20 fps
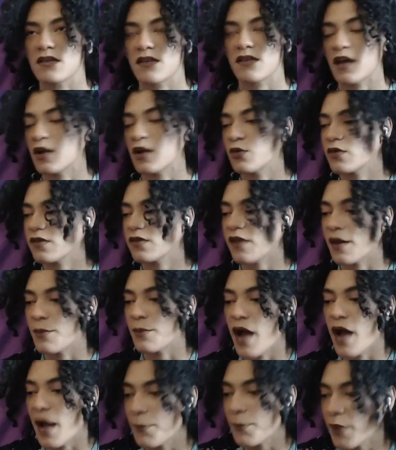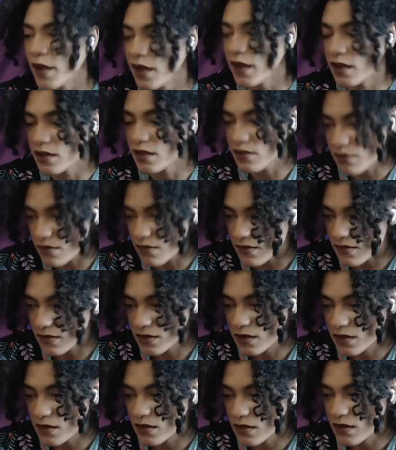I always get Popeyes,
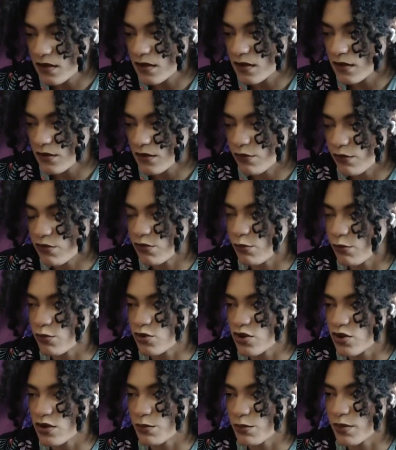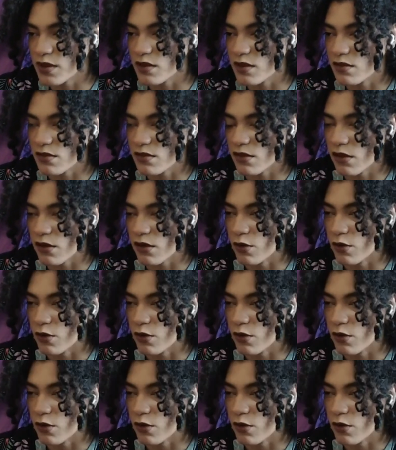sushi, pizza,